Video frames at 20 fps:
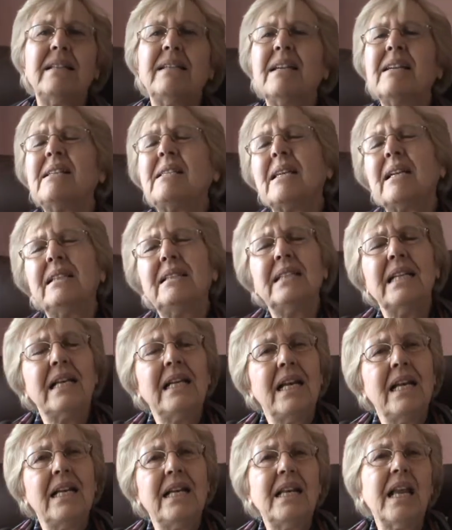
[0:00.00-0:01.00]
It is a
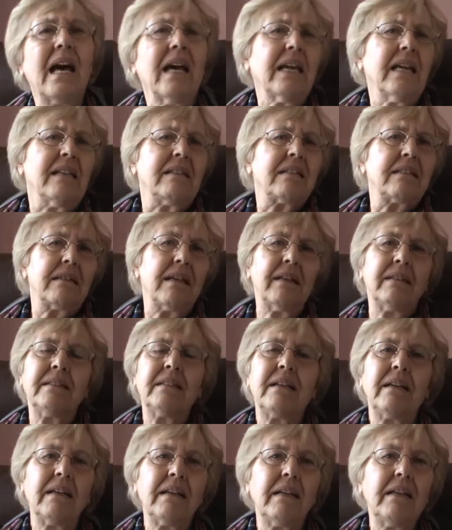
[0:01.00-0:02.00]
delight,
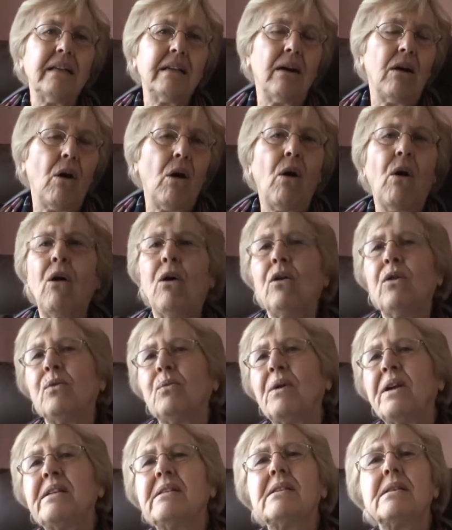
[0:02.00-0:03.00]
and I
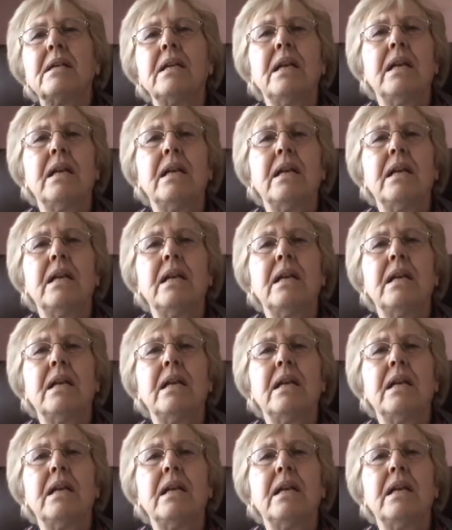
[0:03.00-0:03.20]
always